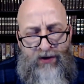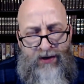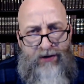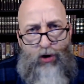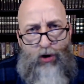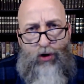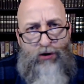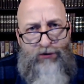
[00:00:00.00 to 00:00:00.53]
in
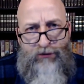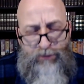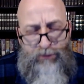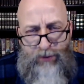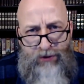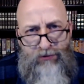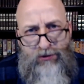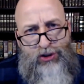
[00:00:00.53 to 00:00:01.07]
our
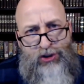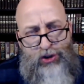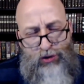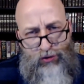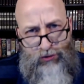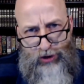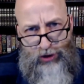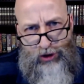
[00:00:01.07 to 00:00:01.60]

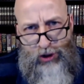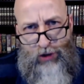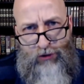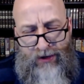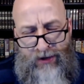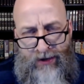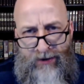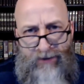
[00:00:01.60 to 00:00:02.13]
spiritual
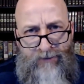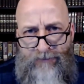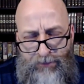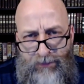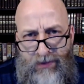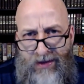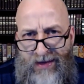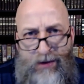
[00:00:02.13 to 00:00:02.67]
journey.
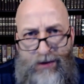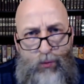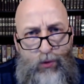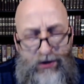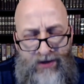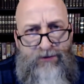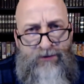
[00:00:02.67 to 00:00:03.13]
It would even